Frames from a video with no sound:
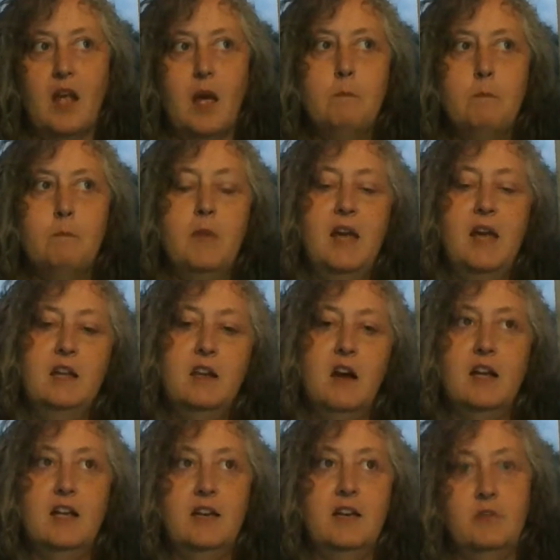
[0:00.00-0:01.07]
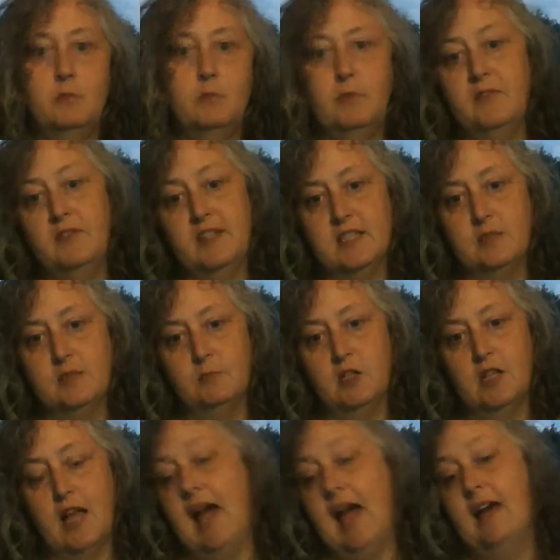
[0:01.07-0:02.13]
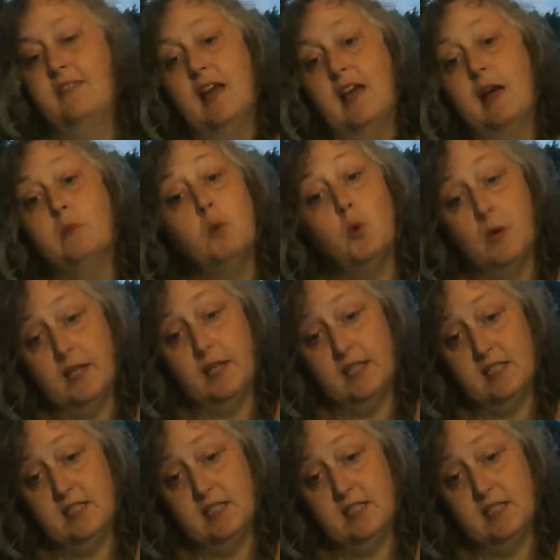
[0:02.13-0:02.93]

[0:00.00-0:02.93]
may not even be feasible at that point.